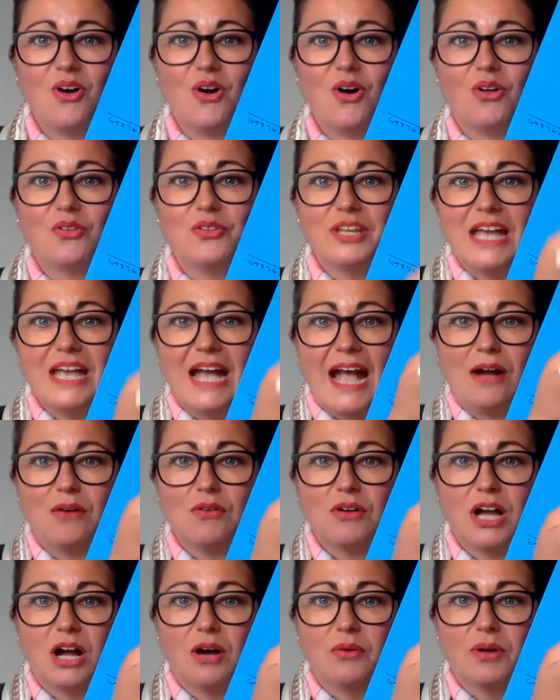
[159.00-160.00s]
on the
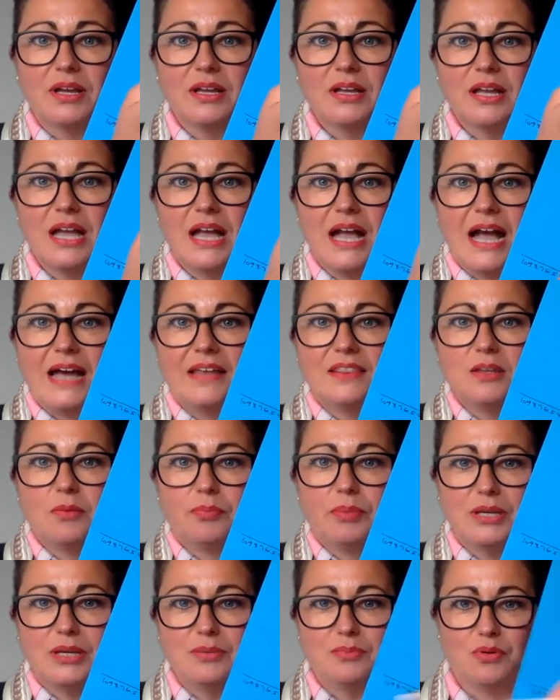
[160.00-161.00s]
outgoing and the
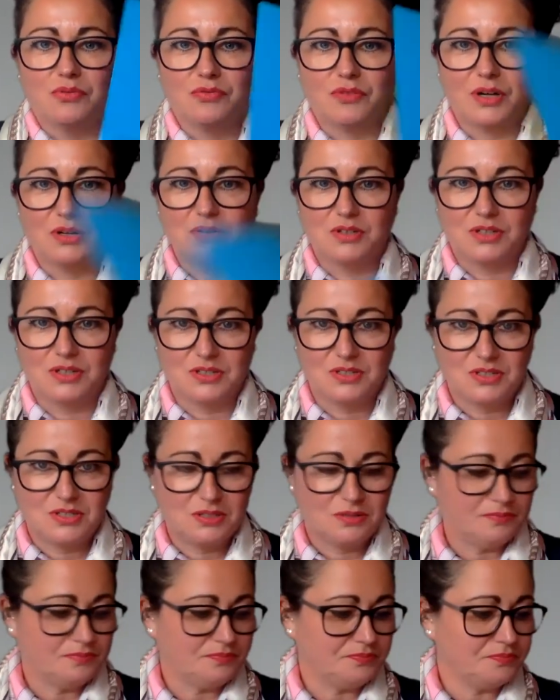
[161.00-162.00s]
people focused.
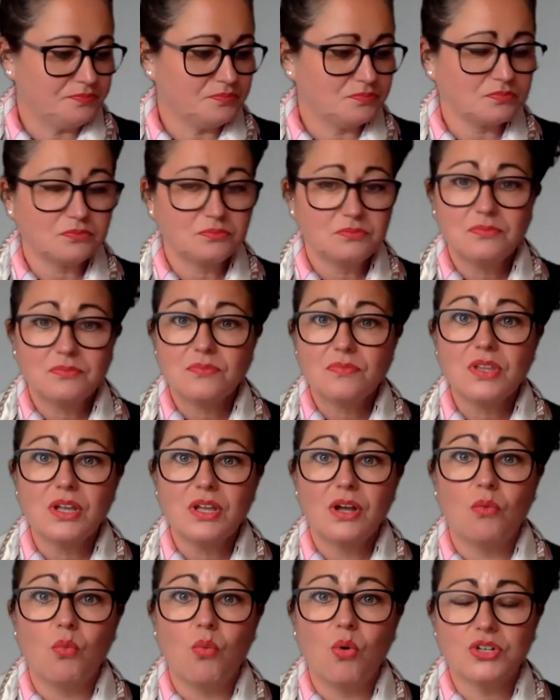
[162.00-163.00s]

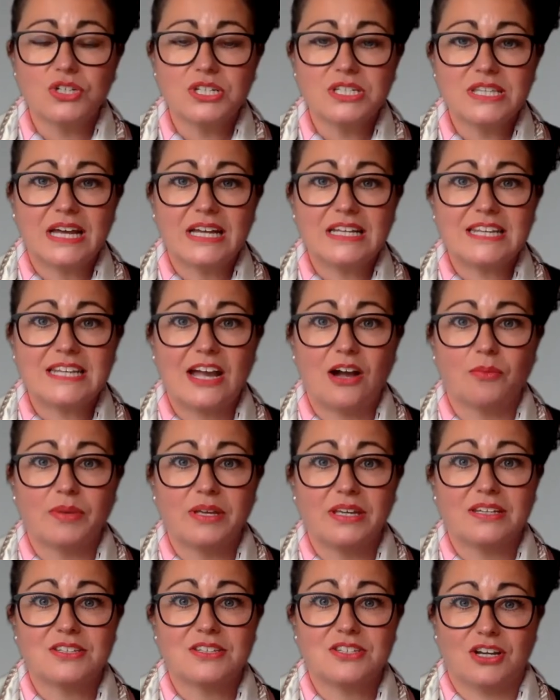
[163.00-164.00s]
What does that tell
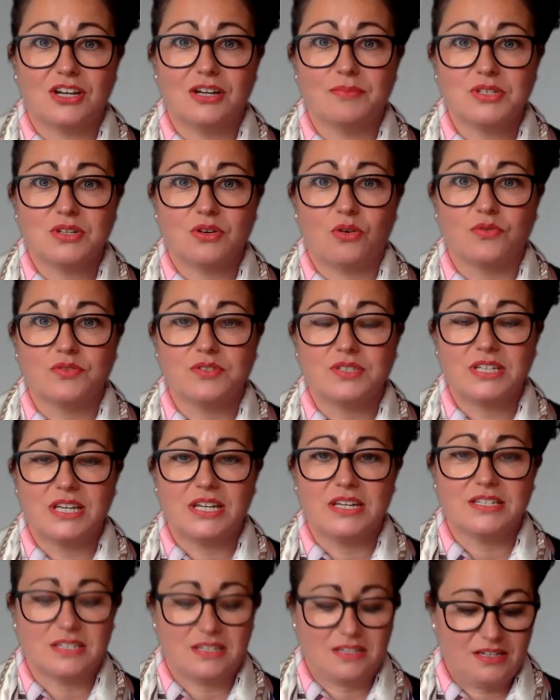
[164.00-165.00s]
me in terms of
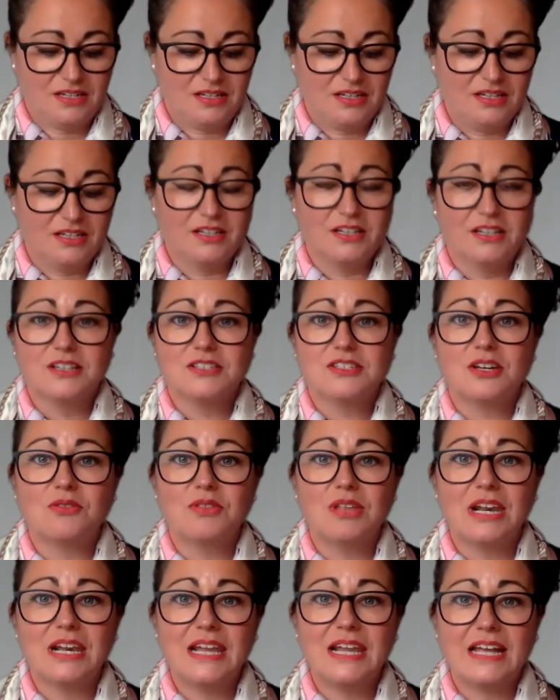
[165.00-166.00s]
DISC? So
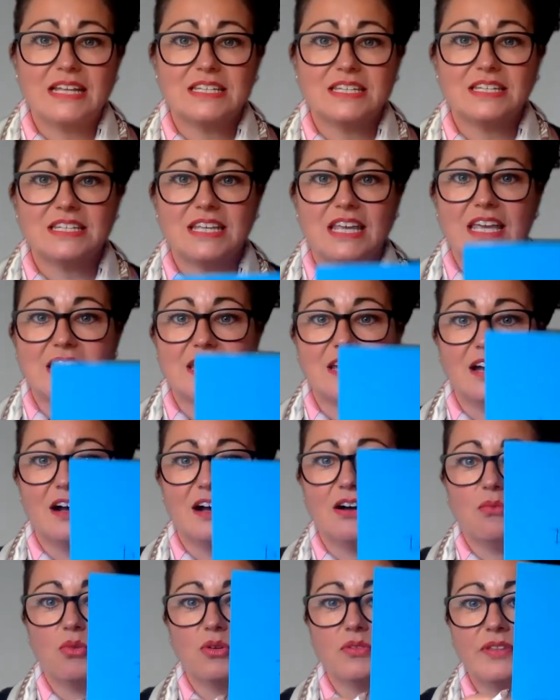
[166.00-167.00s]
the letters
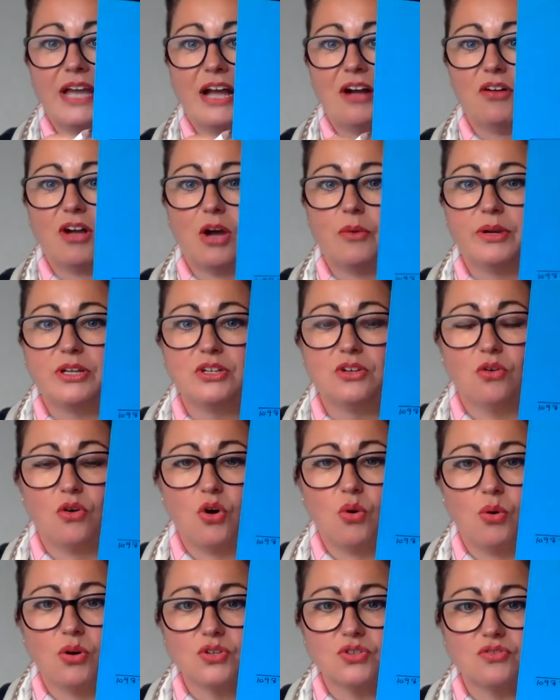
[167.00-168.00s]
here will now go in your
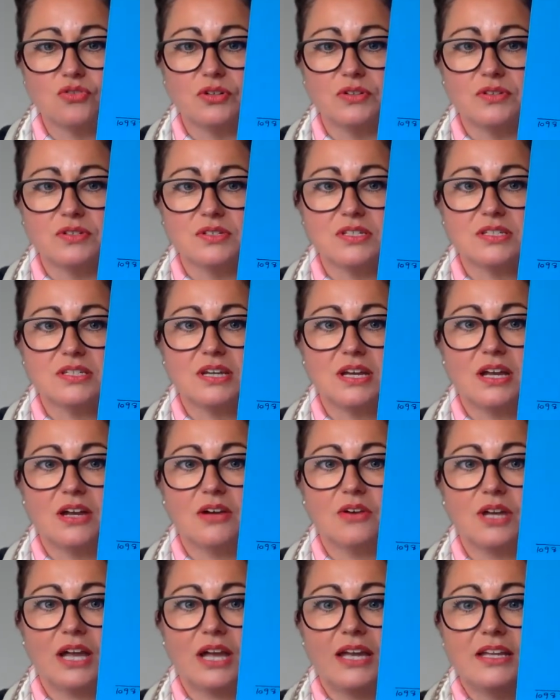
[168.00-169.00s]
quadrants.
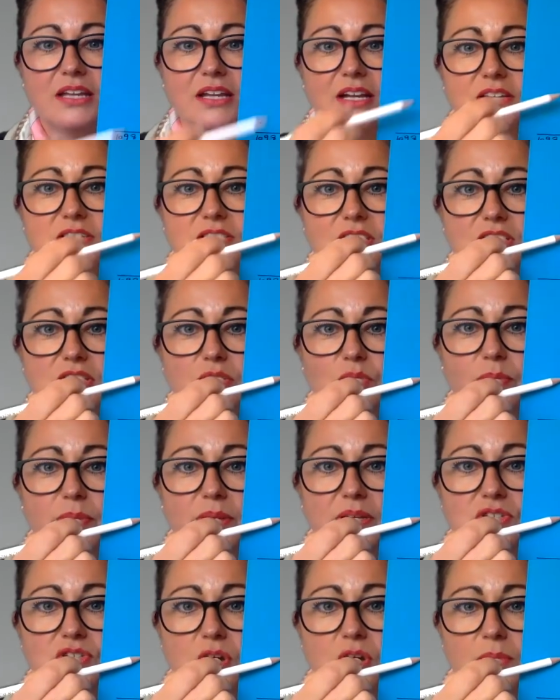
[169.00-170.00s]
Okay, so you will
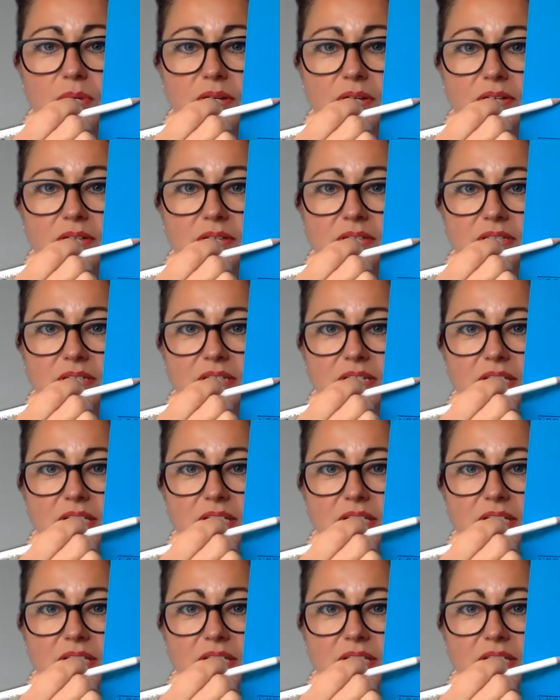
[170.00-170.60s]
be dominant,